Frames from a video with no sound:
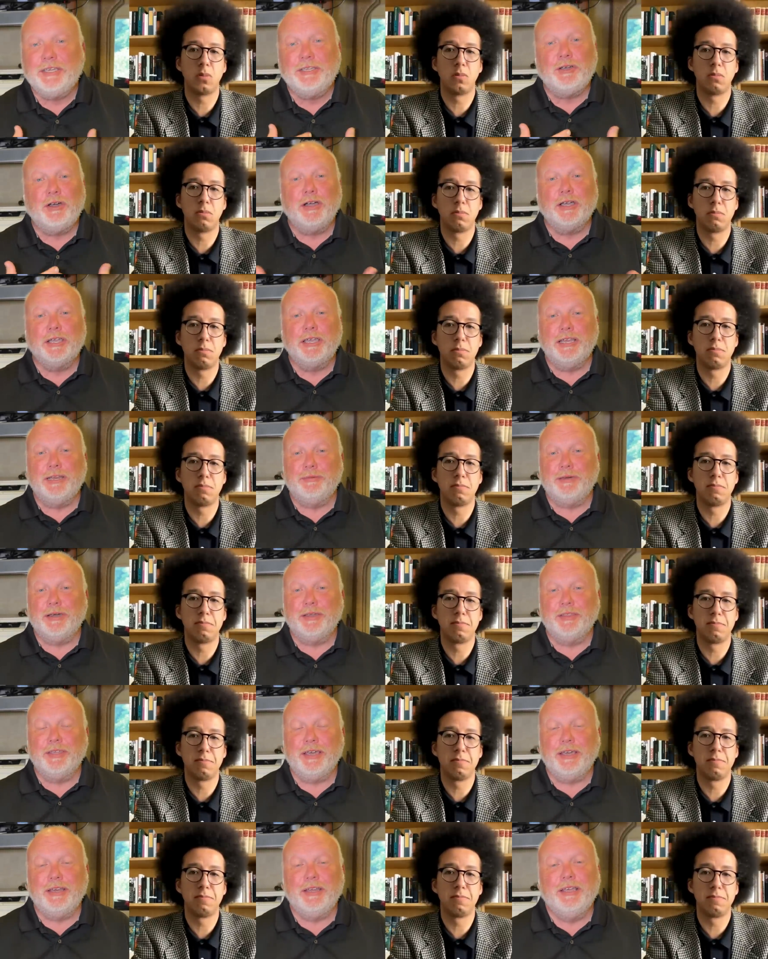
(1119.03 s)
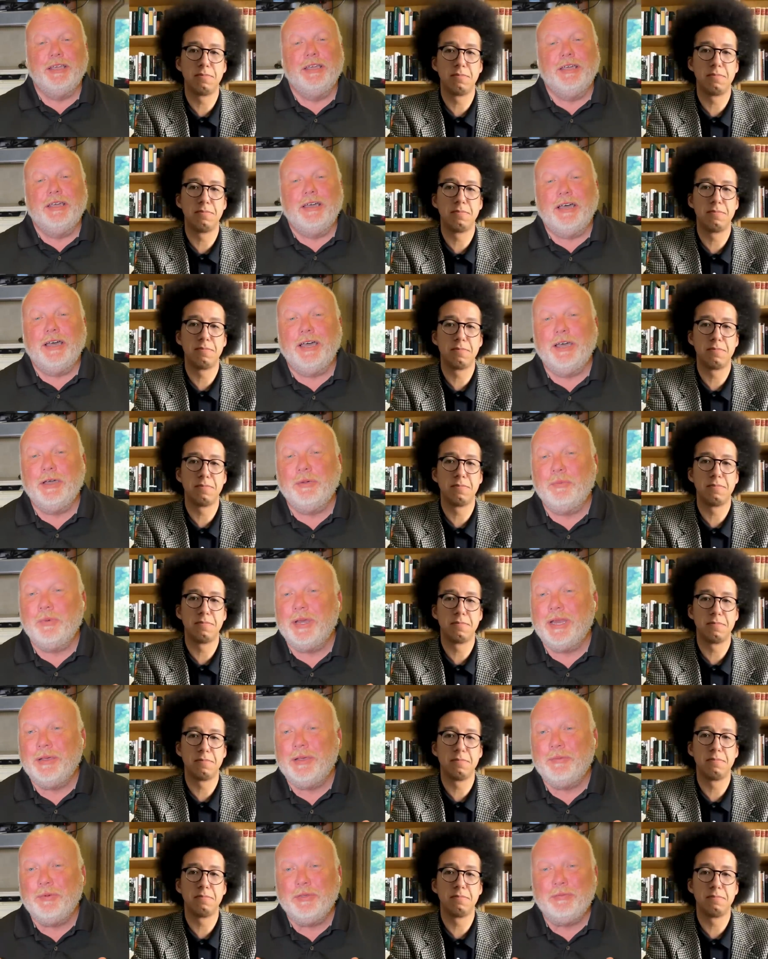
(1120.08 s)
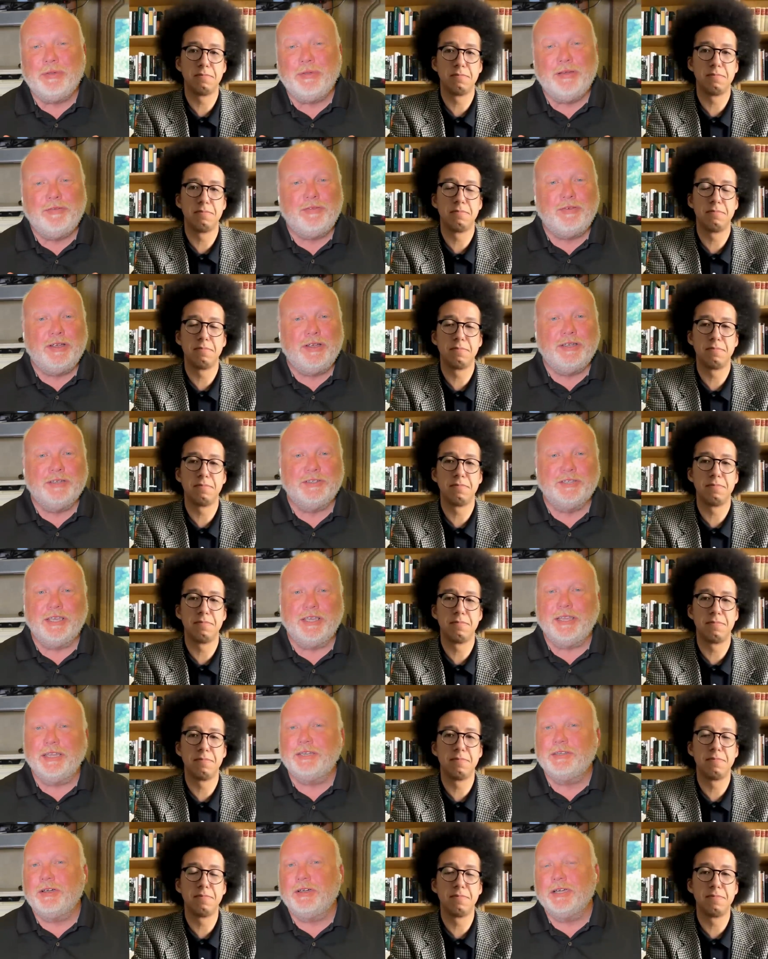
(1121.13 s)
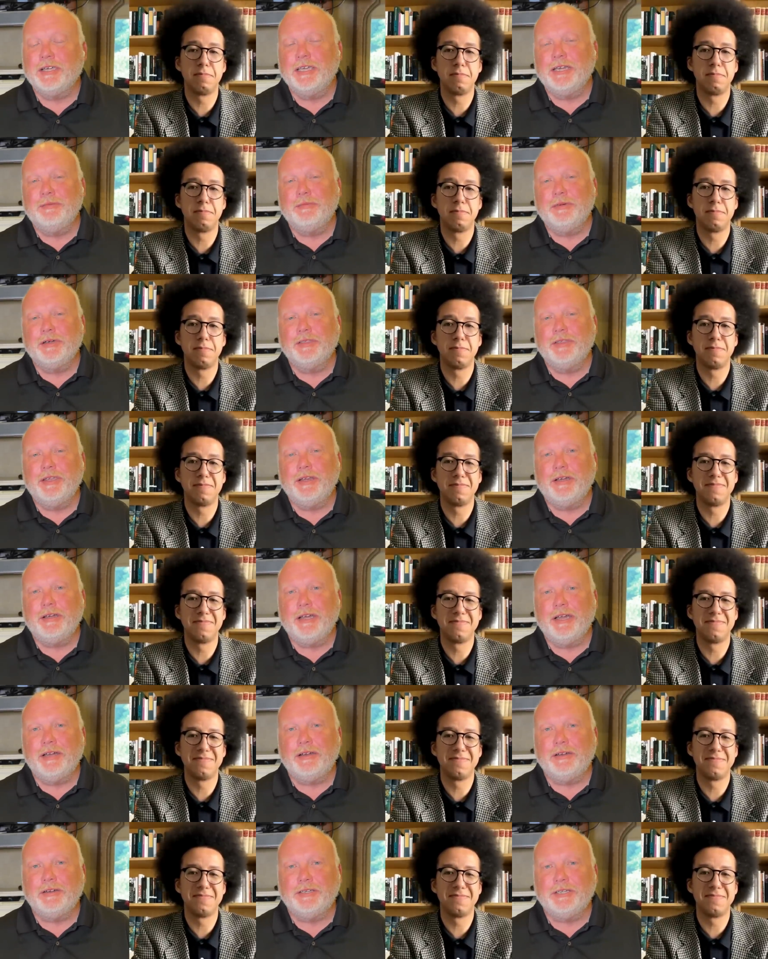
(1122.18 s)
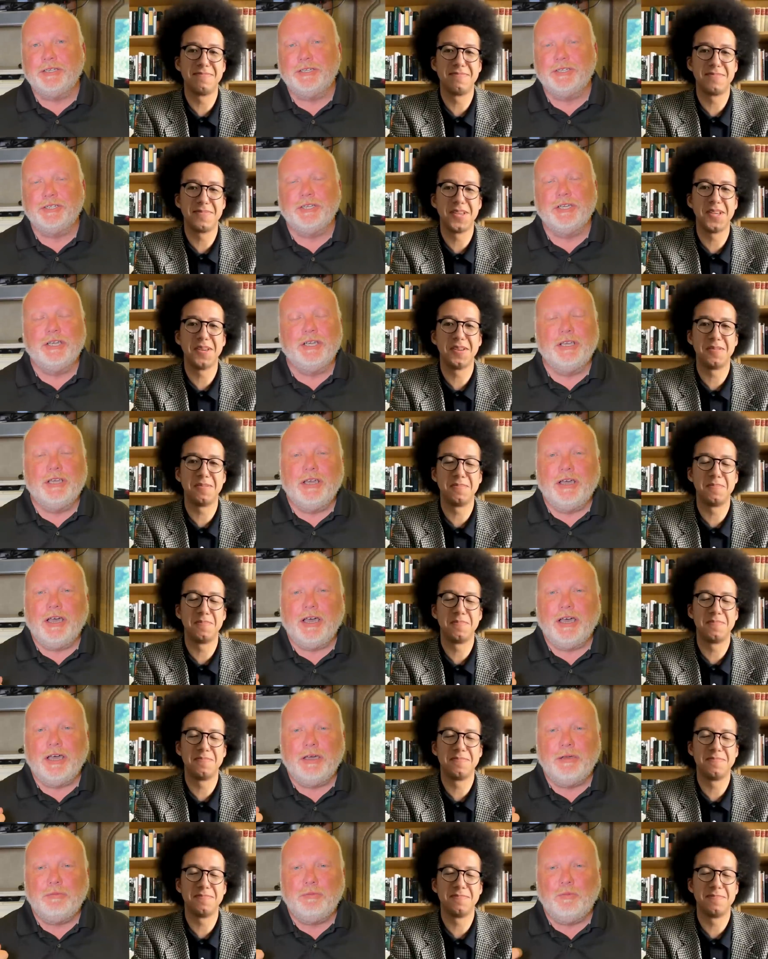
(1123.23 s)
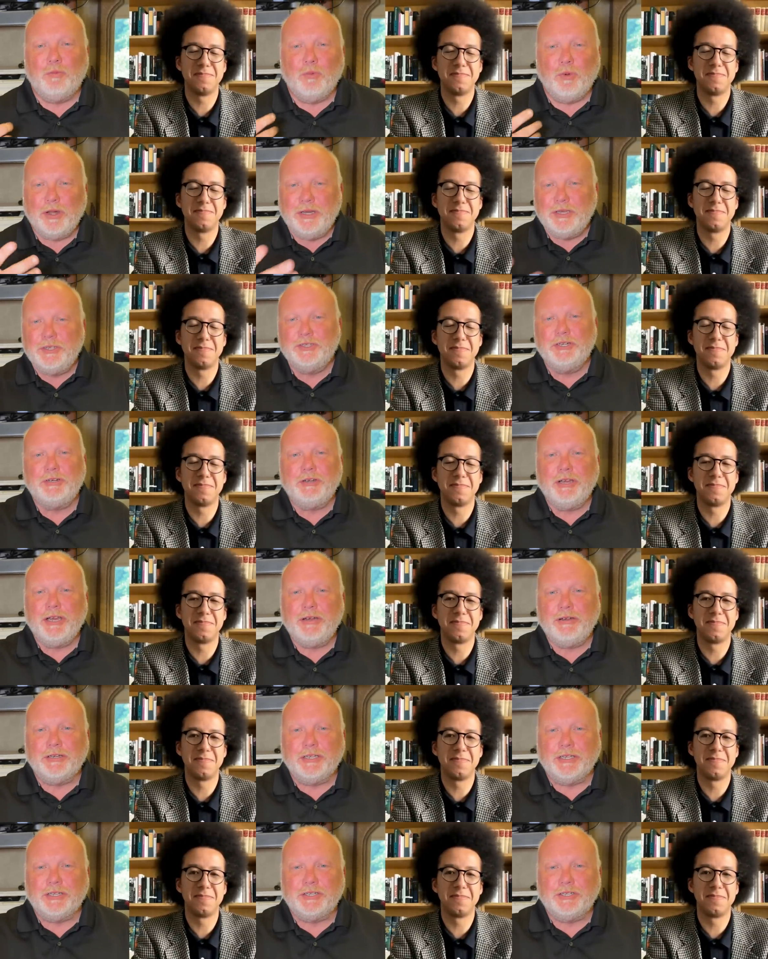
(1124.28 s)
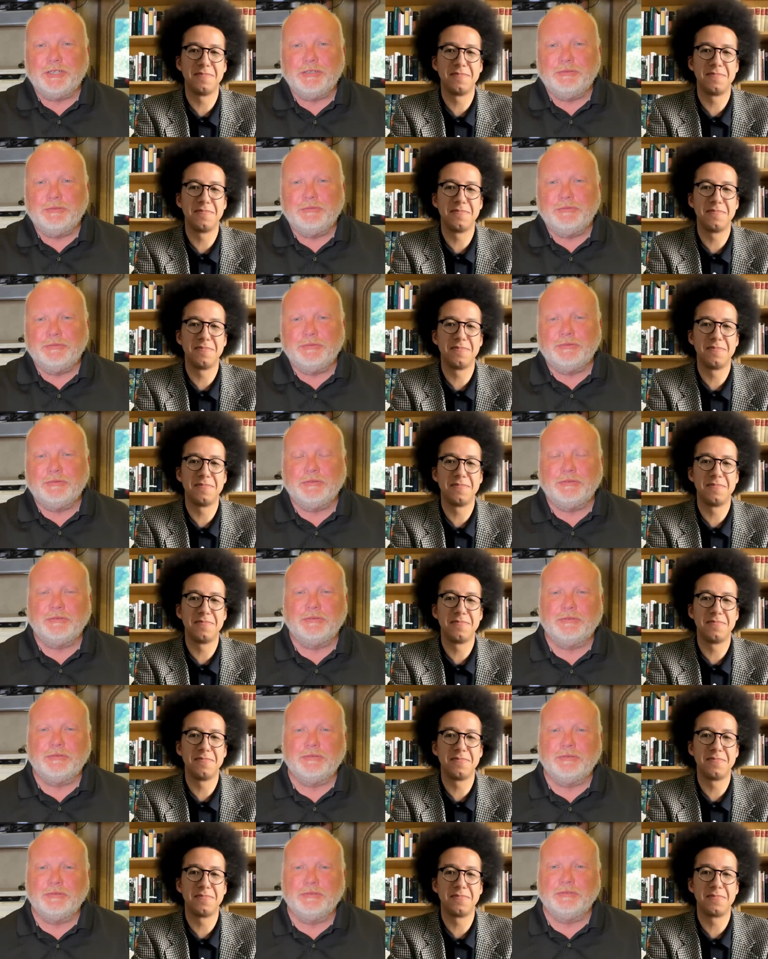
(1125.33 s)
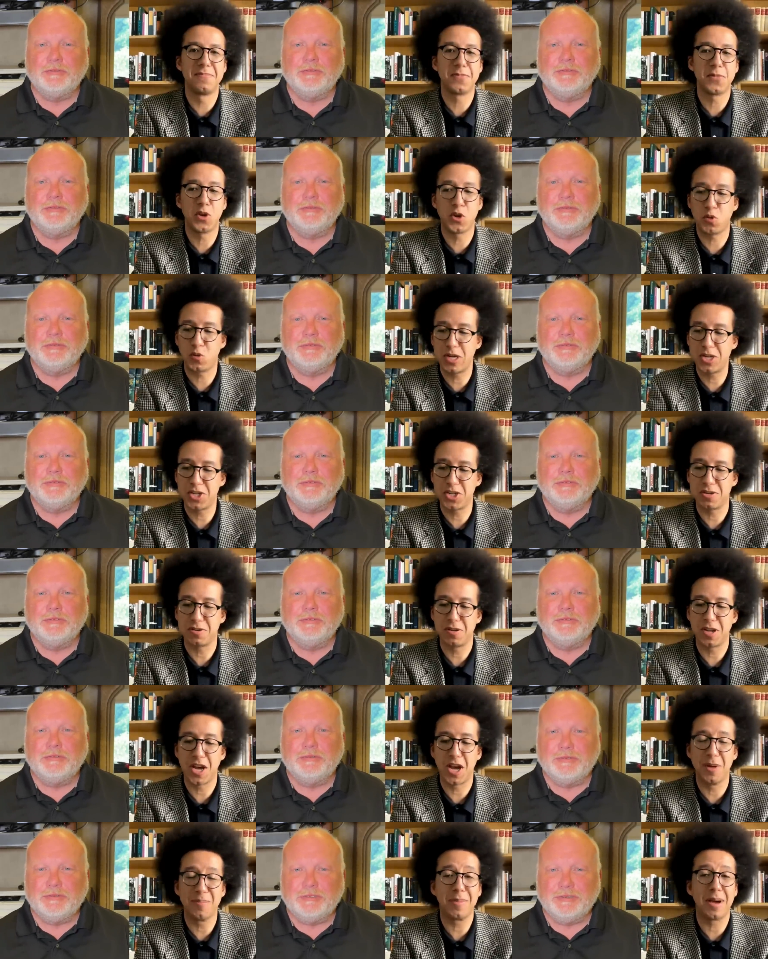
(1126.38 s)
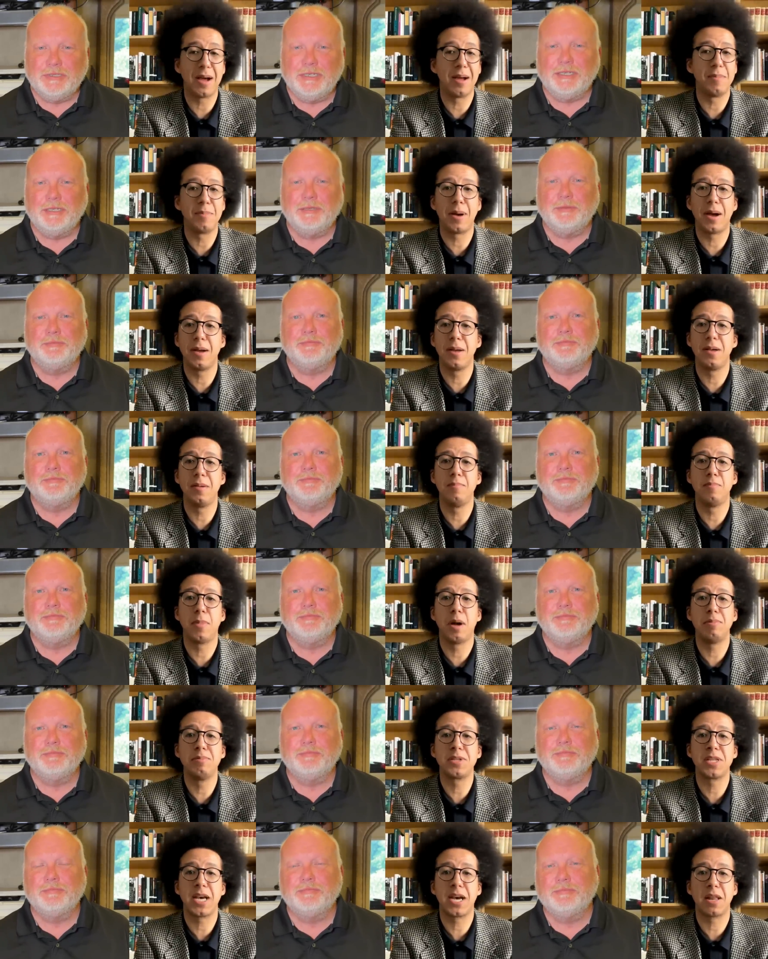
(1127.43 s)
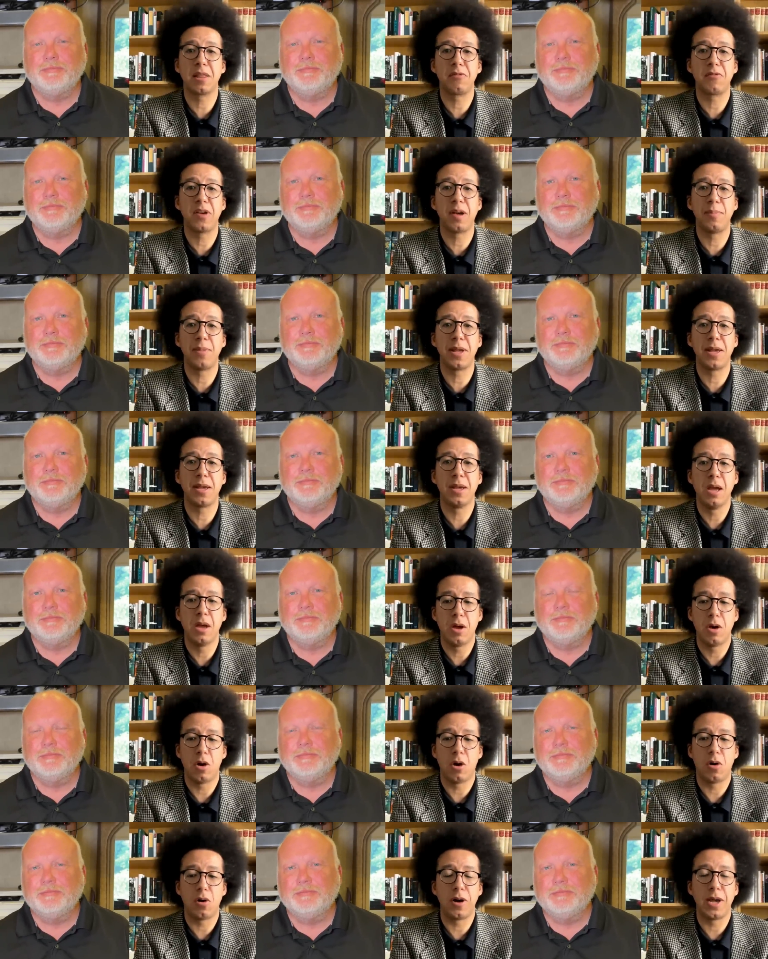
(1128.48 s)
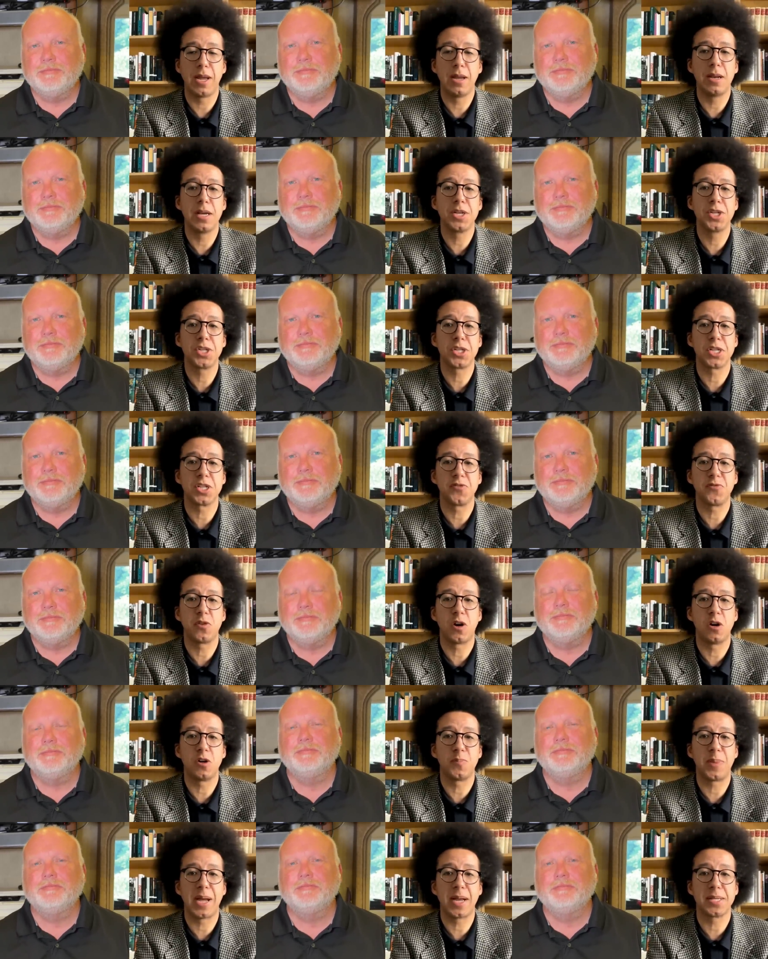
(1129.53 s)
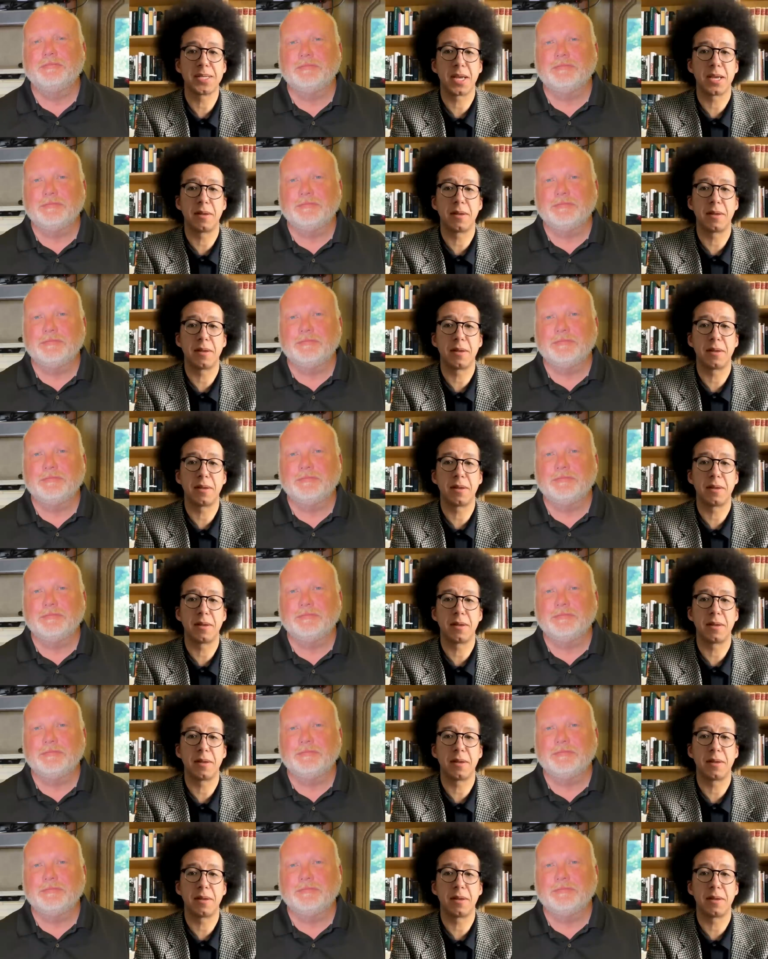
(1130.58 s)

Speaker 1: talking about that. Uh, when I'm with my friends, they like talking about their heritage. Uh, what is your
Speaker 2: heritage? Good question. Uh, my, mum's side of the family are English, and as far back as I